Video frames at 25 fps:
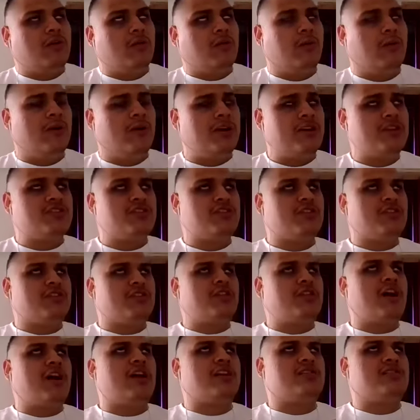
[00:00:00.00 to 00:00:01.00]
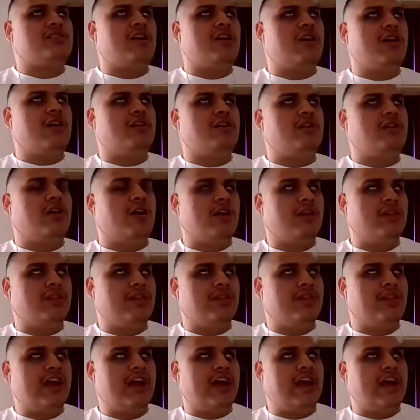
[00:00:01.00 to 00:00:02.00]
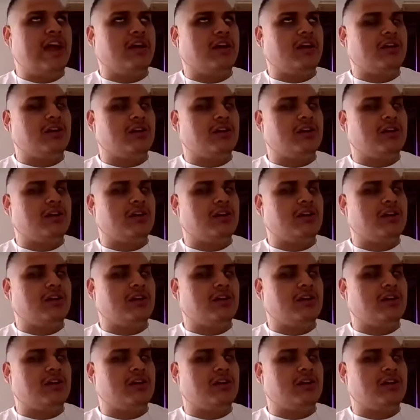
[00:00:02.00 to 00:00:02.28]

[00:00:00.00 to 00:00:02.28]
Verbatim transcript: What is your thoughts on, on that?